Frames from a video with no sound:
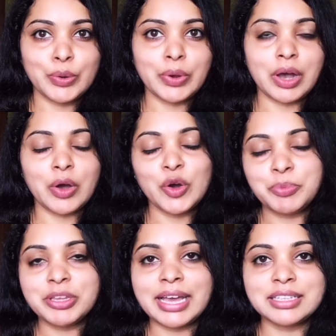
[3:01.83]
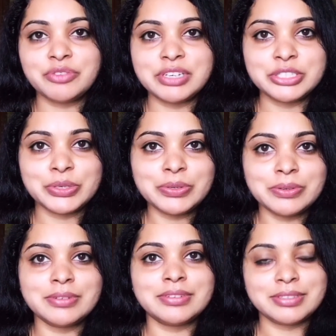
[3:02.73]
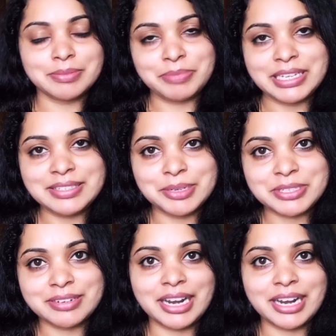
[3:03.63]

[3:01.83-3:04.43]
hope you like the video. Please subscribe